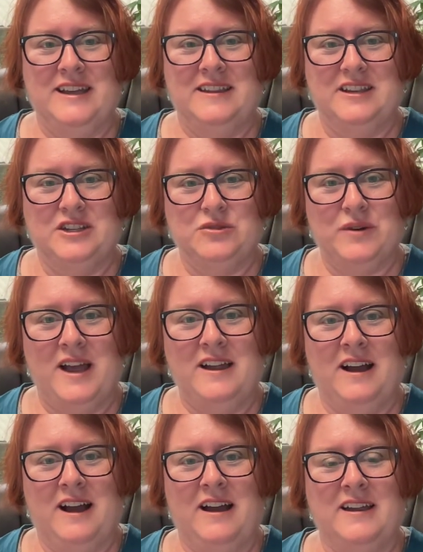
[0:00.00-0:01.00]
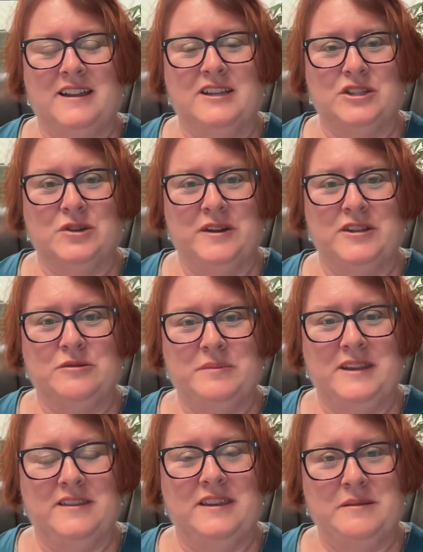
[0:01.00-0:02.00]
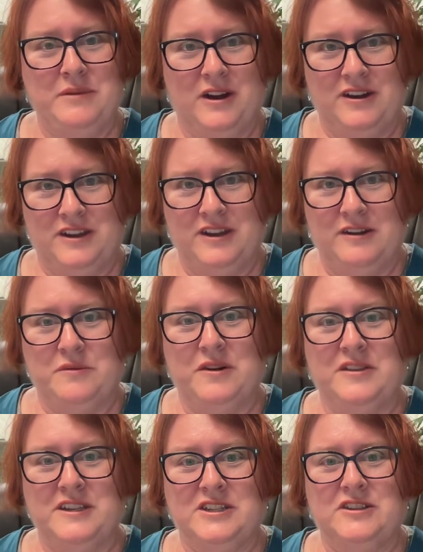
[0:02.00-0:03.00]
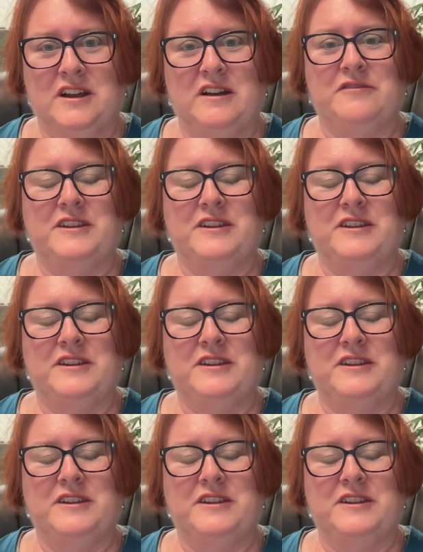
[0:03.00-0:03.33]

that dry eye is going to be the market where this stuff